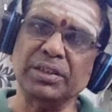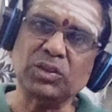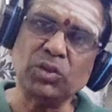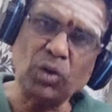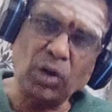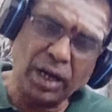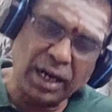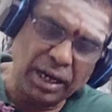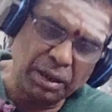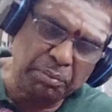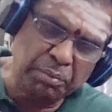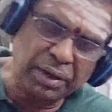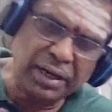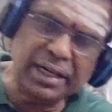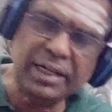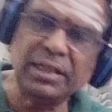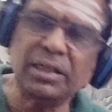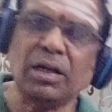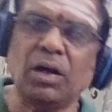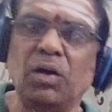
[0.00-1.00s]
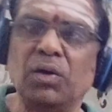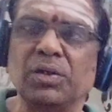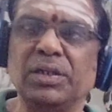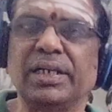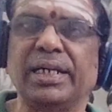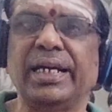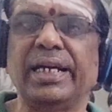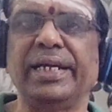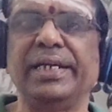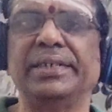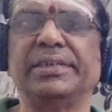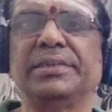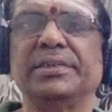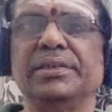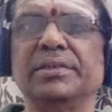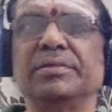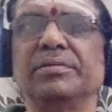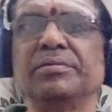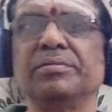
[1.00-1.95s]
So rubber and concrete,